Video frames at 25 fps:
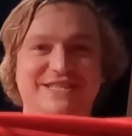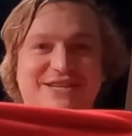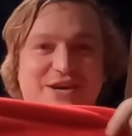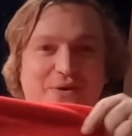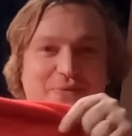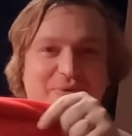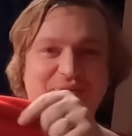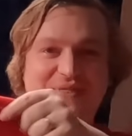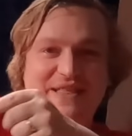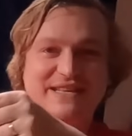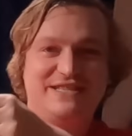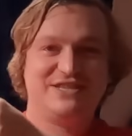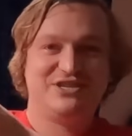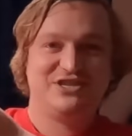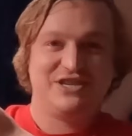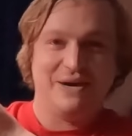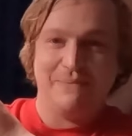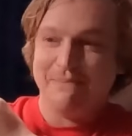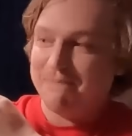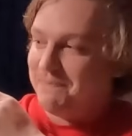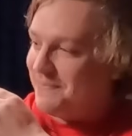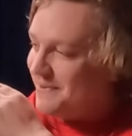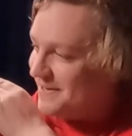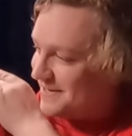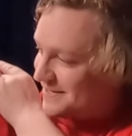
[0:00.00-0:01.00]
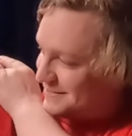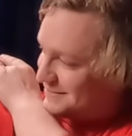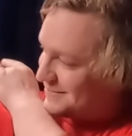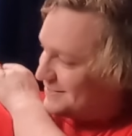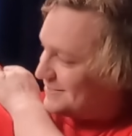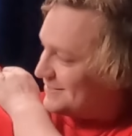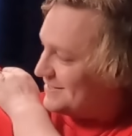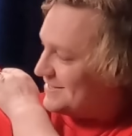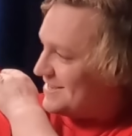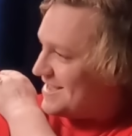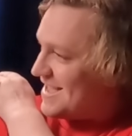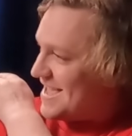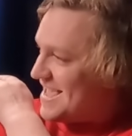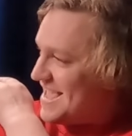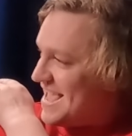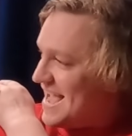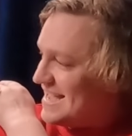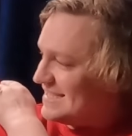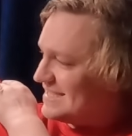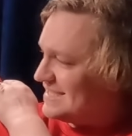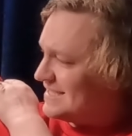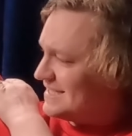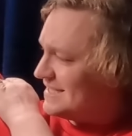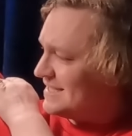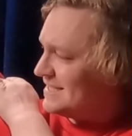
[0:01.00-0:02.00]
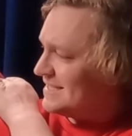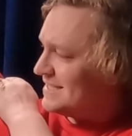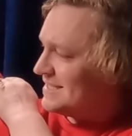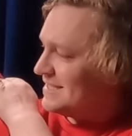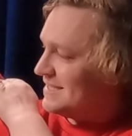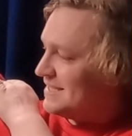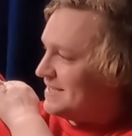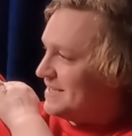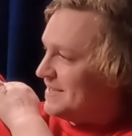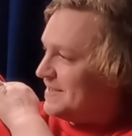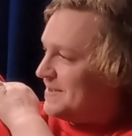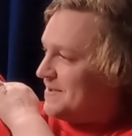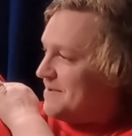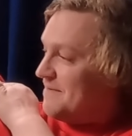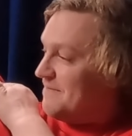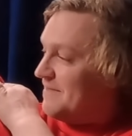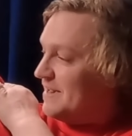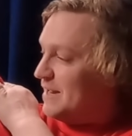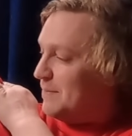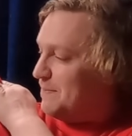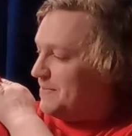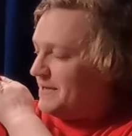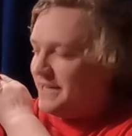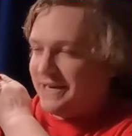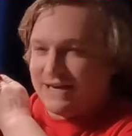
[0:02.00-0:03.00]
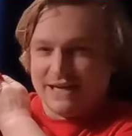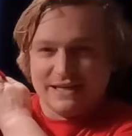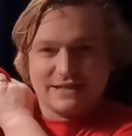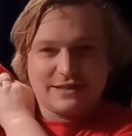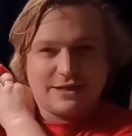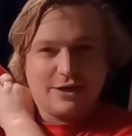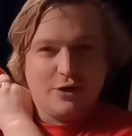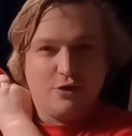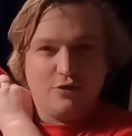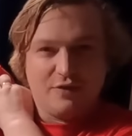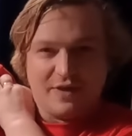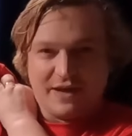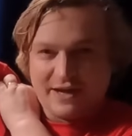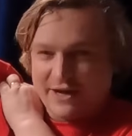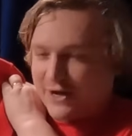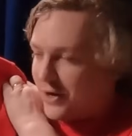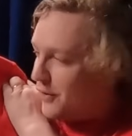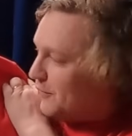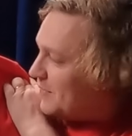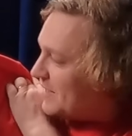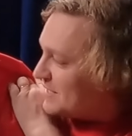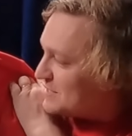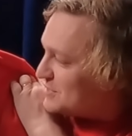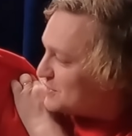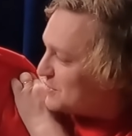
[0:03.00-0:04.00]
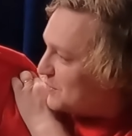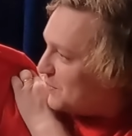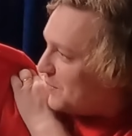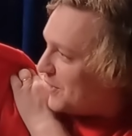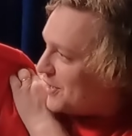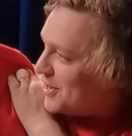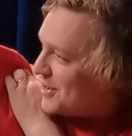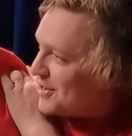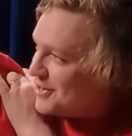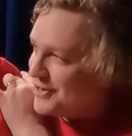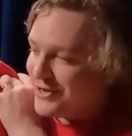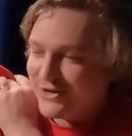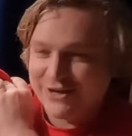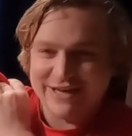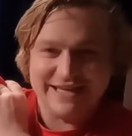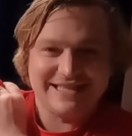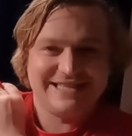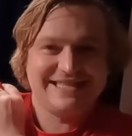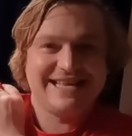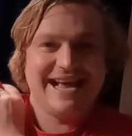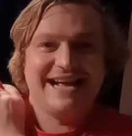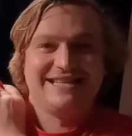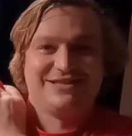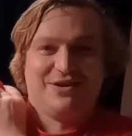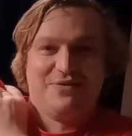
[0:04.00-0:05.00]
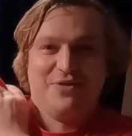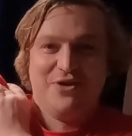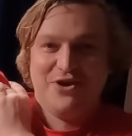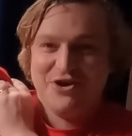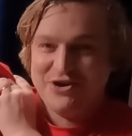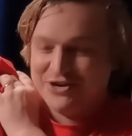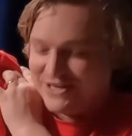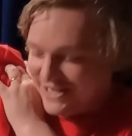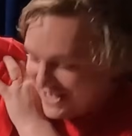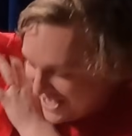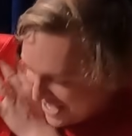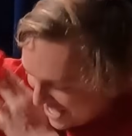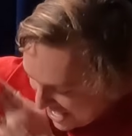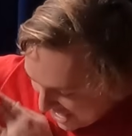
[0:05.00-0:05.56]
to go with this jumper. Yes. Filipinas Clothing Co. That's the one. It says on the hoodie.